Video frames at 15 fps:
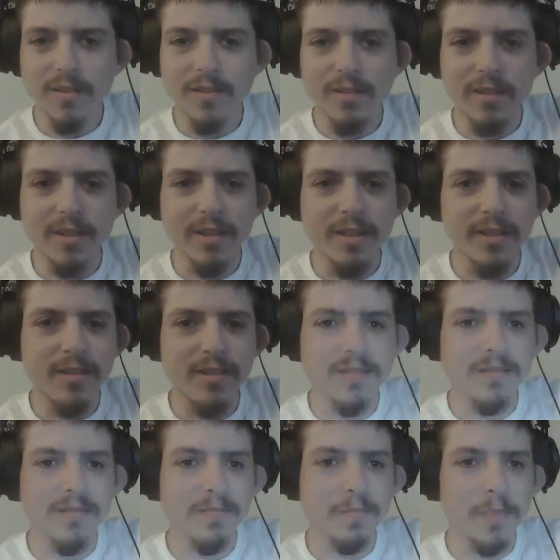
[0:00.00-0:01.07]
Right.
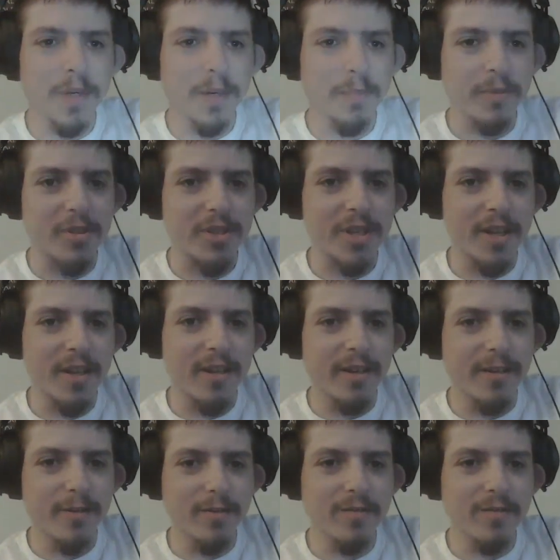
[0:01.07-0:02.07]
Pop the chat out.